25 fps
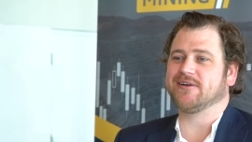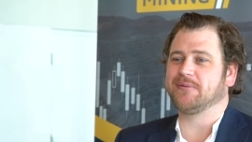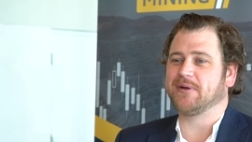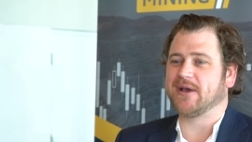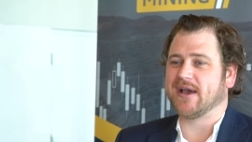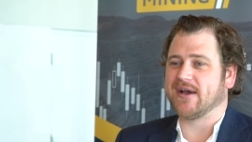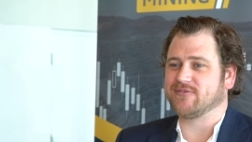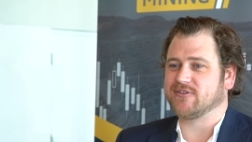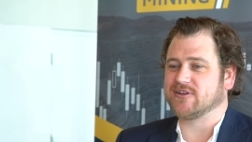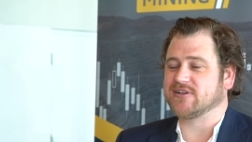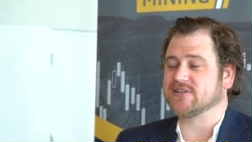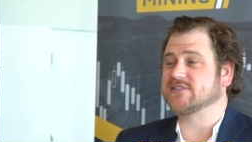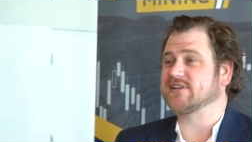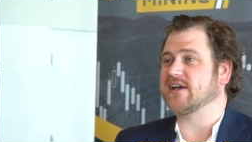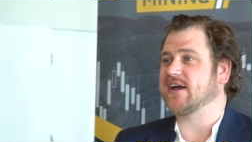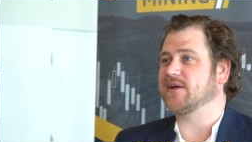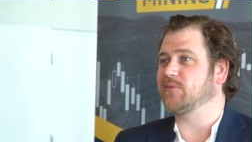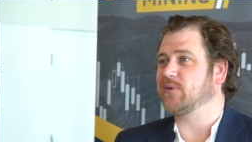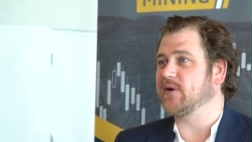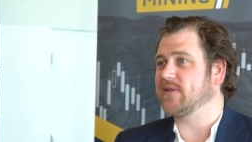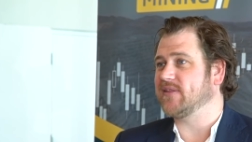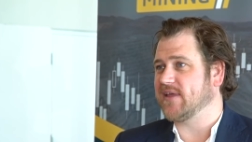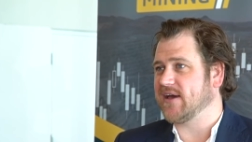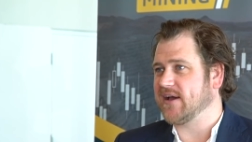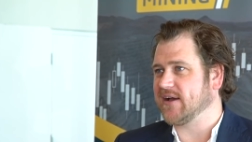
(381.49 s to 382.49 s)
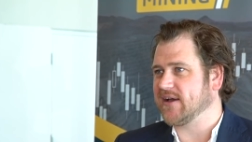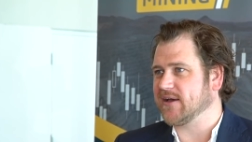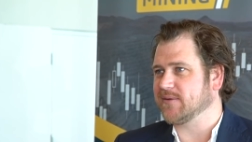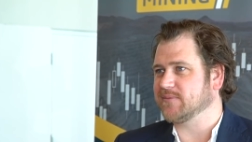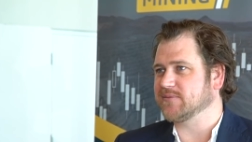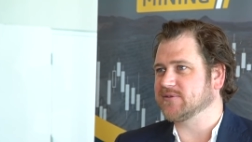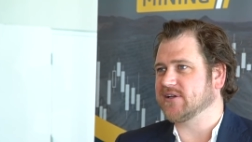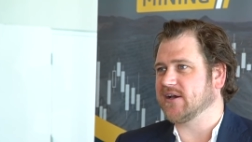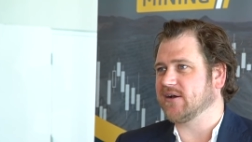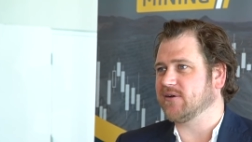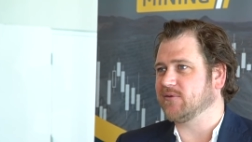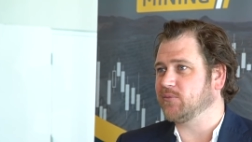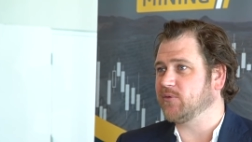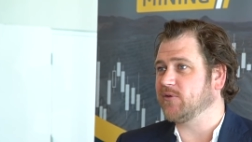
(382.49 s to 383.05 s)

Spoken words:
we have to decide when that comes out.